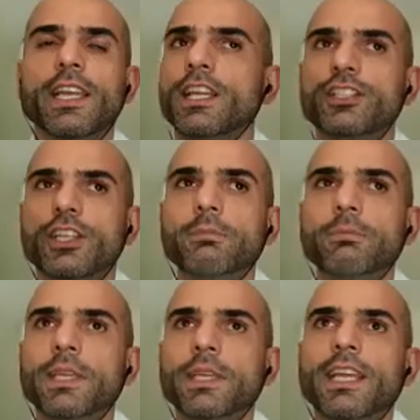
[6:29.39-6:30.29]
It shouldn't
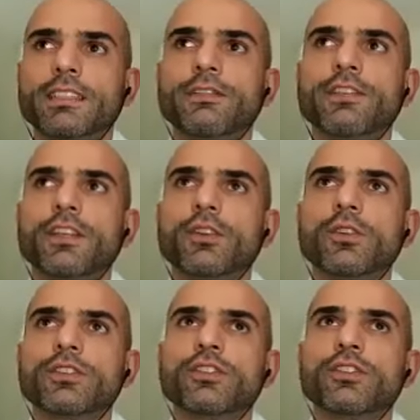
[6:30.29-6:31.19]
be that
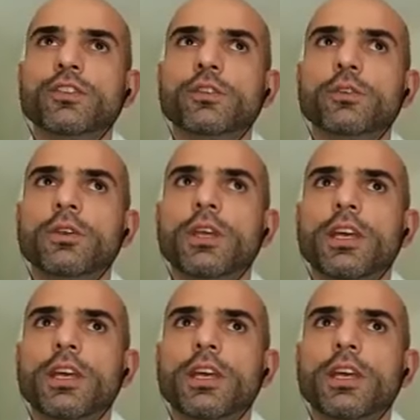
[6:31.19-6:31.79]
difficult to